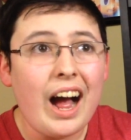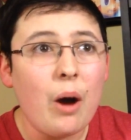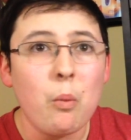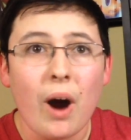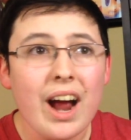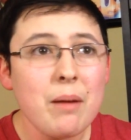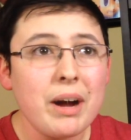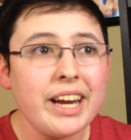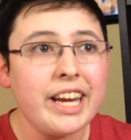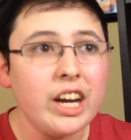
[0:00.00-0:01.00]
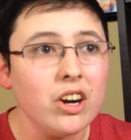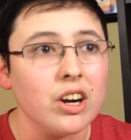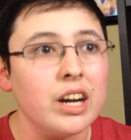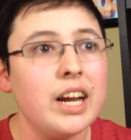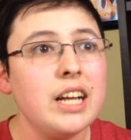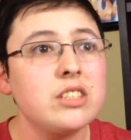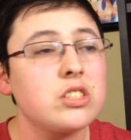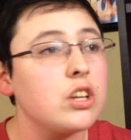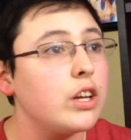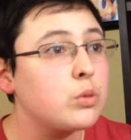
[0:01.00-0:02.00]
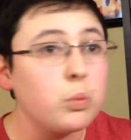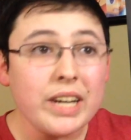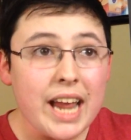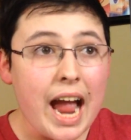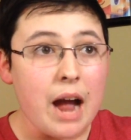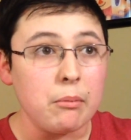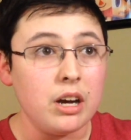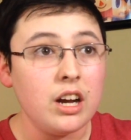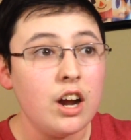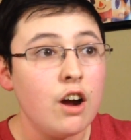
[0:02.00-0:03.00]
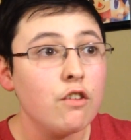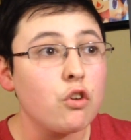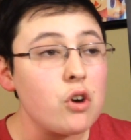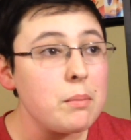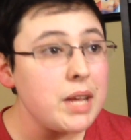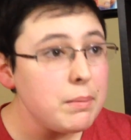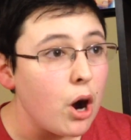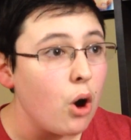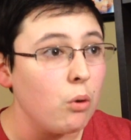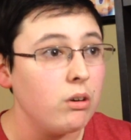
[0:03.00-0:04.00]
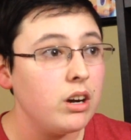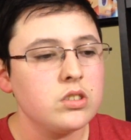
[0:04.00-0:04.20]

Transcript: Why am I here? It's rehab for amiibo.